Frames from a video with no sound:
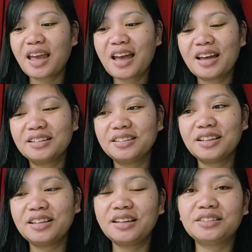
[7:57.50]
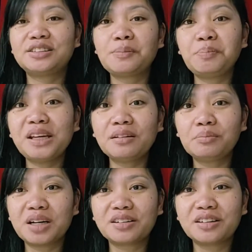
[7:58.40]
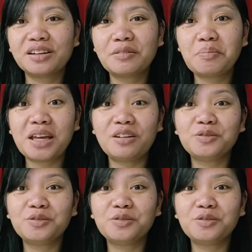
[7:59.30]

and it's a peanut butter made